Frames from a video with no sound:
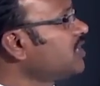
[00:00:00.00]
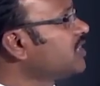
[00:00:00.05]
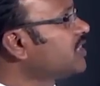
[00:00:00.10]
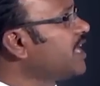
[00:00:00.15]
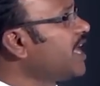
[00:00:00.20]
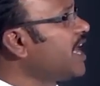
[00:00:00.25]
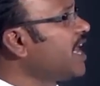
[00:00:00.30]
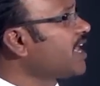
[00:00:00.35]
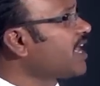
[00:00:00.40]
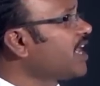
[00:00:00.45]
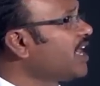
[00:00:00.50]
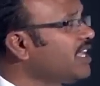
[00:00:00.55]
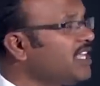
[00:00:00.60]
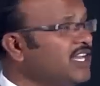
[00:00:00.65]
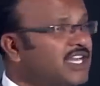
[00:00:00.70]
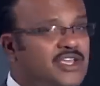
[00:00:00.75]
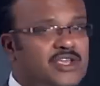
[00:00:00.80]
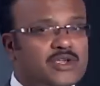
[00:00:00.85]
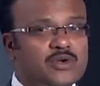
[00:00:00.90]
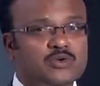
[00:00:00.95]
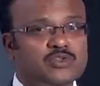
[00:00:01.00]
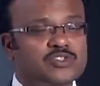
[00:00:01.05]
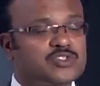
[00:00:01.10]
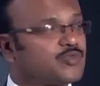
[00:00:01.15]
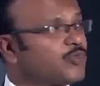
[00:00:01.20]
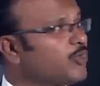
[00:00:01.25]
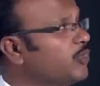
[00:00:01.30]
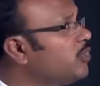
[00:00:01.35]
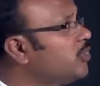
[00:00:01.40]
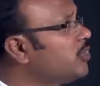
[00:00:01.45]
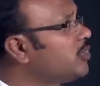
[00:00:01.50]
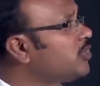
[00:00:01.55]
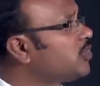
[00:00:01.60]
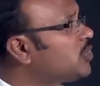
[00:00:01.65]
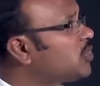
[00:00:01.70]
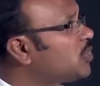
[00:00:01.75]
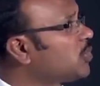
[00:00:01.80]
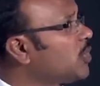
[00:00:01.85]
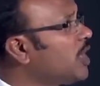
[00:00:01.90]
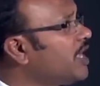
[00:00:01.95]
they are highly useful
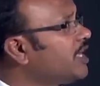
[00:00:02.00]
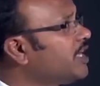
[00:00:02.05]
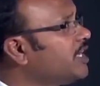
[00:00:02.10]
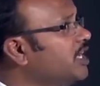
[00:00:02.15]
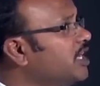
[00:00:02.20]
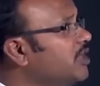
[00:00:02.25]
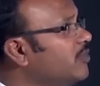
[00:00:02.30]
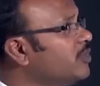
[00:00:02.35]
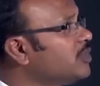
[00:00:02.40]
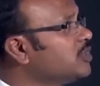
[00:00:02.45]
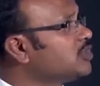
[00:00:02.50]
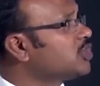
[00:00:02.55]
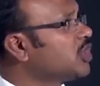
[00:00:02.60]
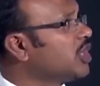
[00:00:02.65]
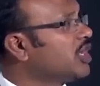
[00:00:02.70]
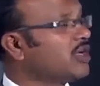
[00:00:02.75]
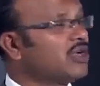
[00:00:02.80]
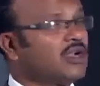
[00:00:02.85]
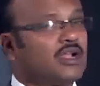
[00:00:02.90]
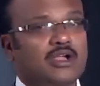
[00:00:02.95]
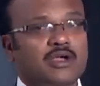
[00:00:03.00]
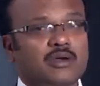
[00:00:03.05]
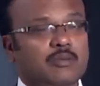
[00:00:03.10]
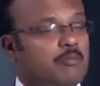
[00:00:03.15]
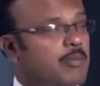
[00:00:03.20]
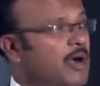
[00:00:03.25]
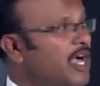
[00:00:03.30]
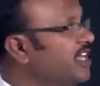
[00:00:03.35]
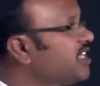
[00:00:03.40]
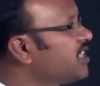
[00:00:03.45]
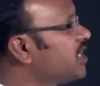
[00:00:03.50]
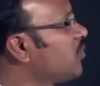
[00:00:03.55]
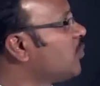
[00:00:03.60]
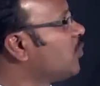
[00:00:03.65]
to an individual by the